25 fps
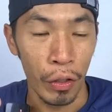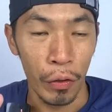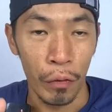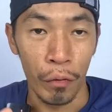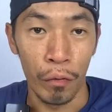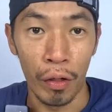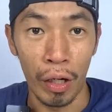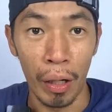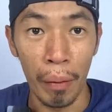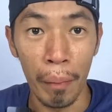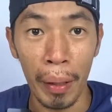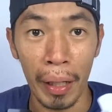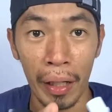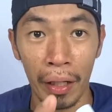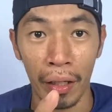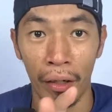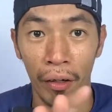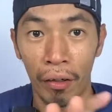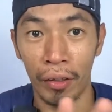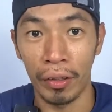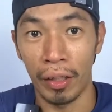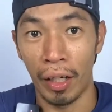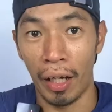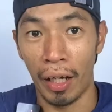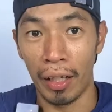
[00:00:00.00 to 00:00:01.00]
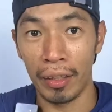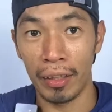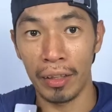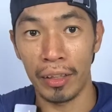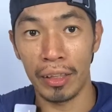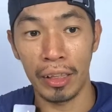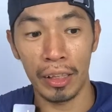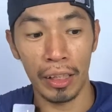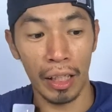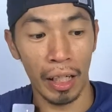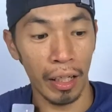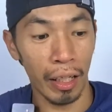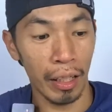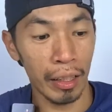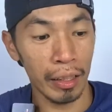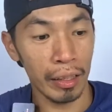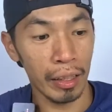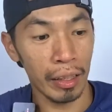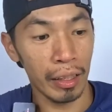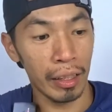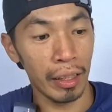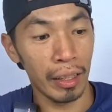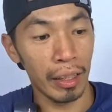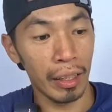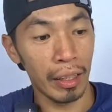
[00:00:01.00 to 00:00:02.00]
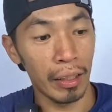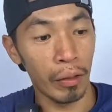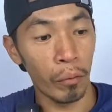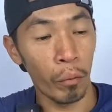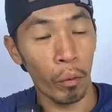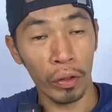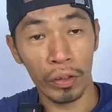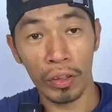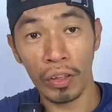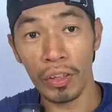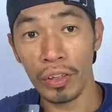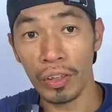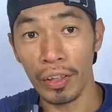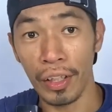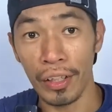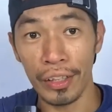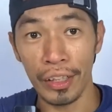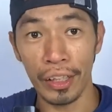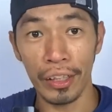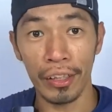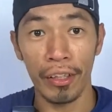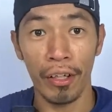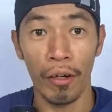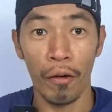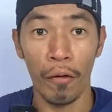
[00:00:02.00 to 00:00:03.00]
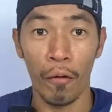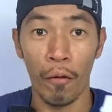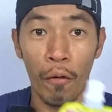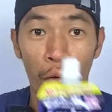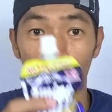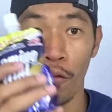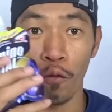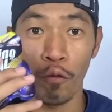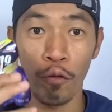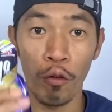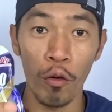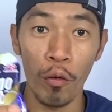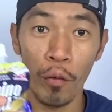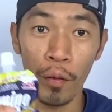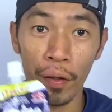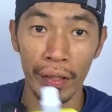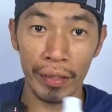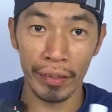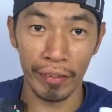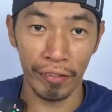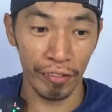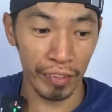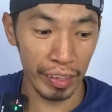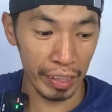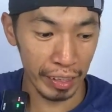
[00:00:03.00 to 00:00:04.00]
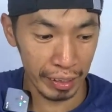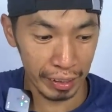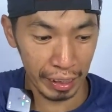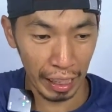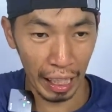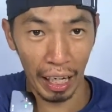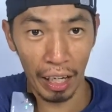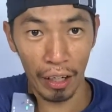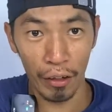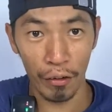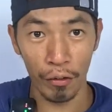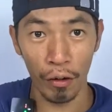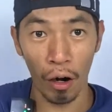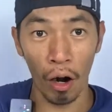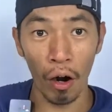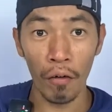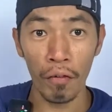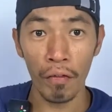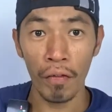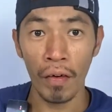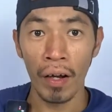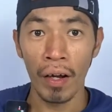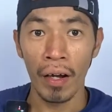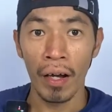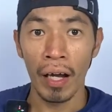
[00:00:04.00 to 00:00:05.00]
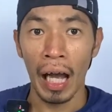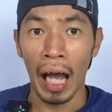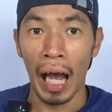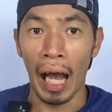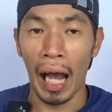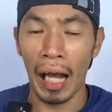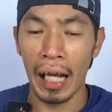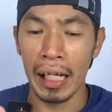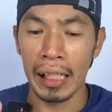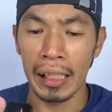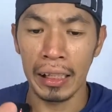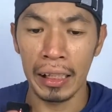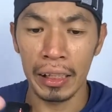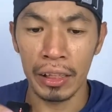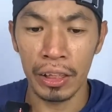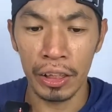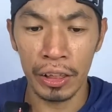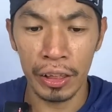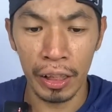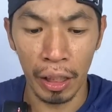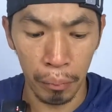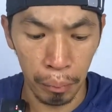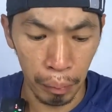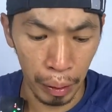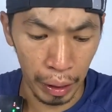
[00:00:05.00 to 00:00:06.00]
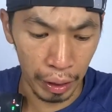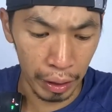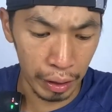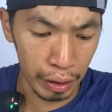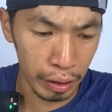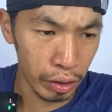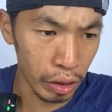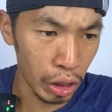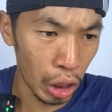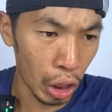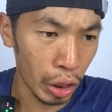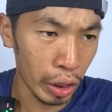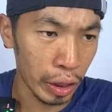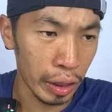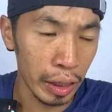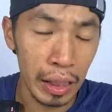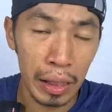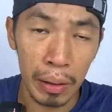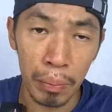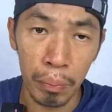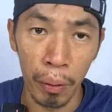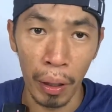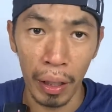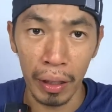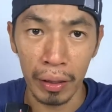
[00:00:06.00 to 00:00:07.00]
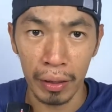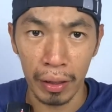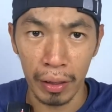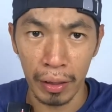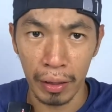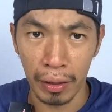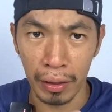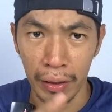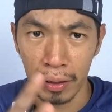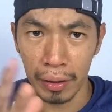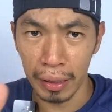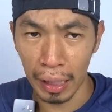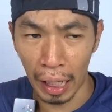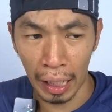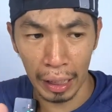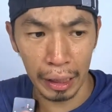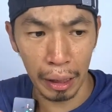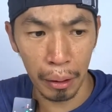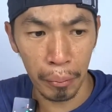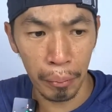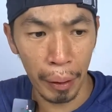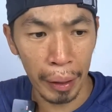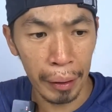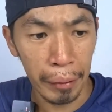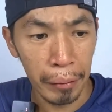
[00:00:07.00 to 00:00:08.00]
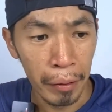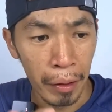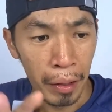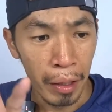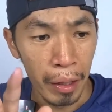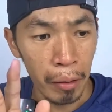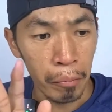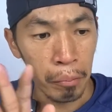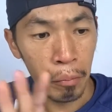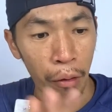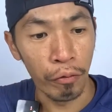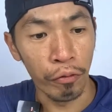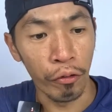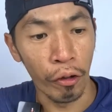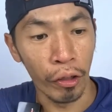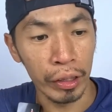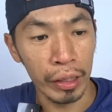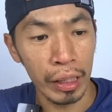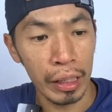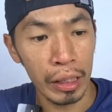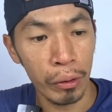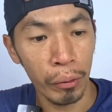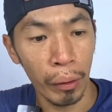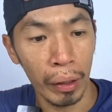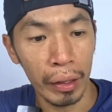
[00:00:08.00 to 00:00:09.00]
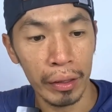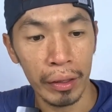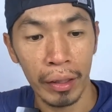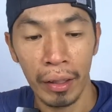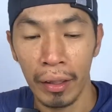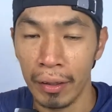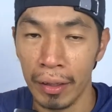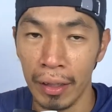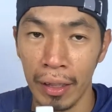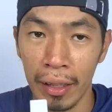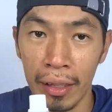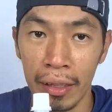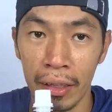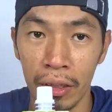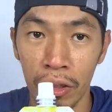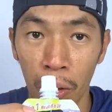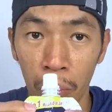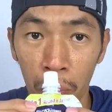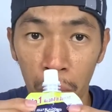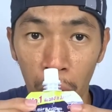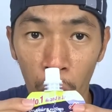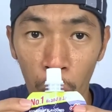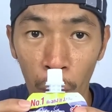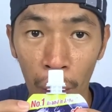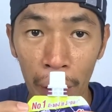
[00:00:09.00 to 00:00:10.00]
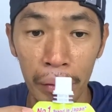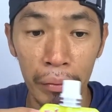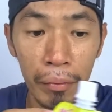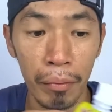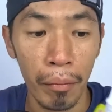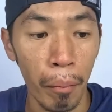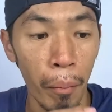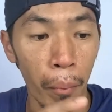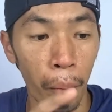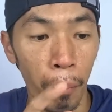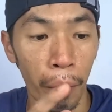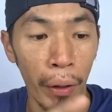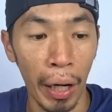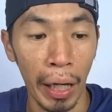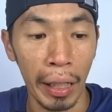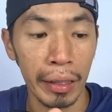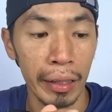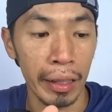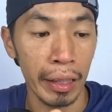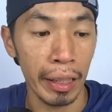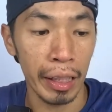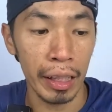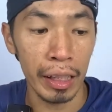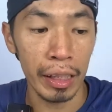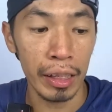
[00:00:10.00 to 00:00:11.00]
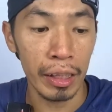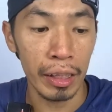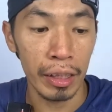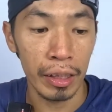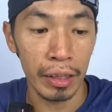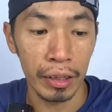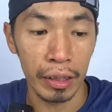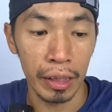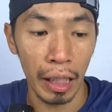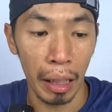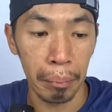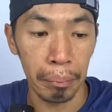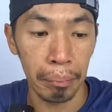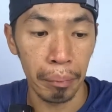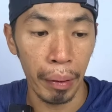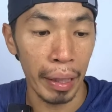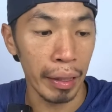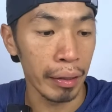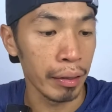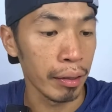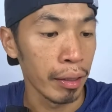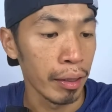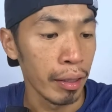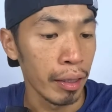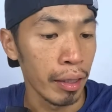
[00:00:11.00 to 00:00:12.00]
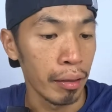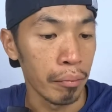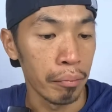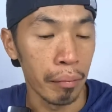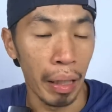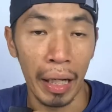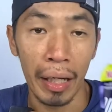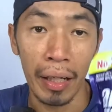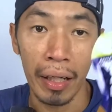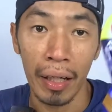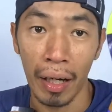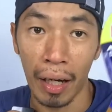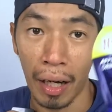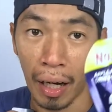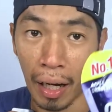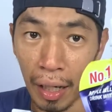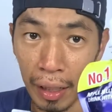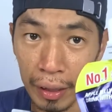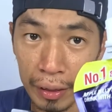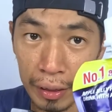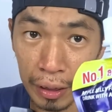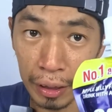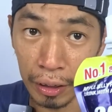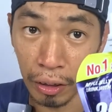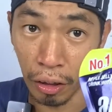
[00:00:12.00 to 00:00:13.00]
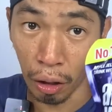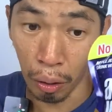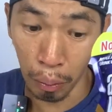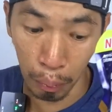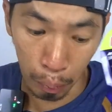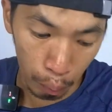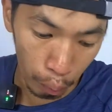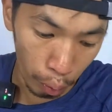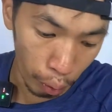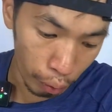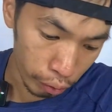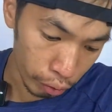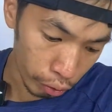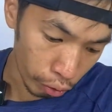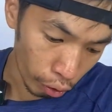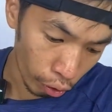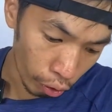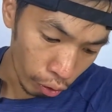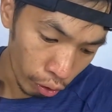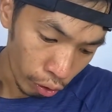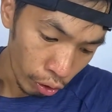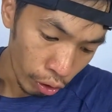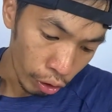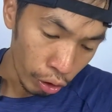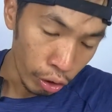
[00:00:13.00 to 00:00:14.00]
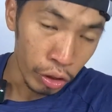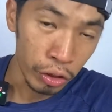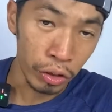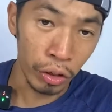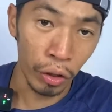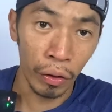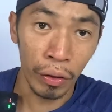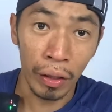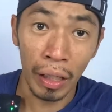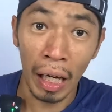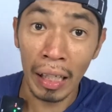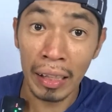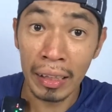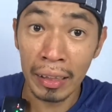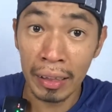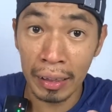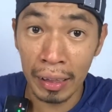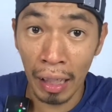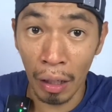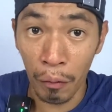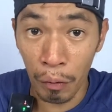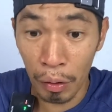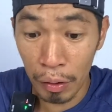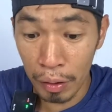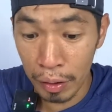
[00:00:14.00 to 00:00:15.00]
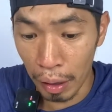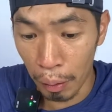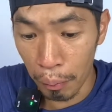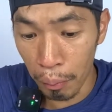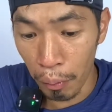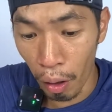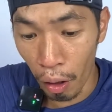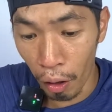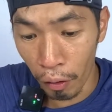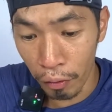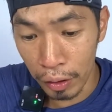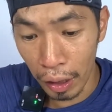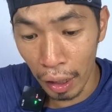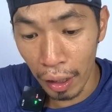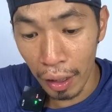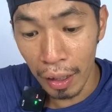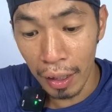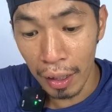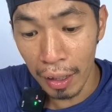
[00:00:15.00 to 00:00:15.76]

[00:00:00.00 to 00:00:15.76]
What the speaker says: very big on the energy and the water station, full with this kind of energy gel, but it's not this brand, it's the other brand. But for this one, it is #1 brand in Japan by Ajinomoto. So let's start with some of the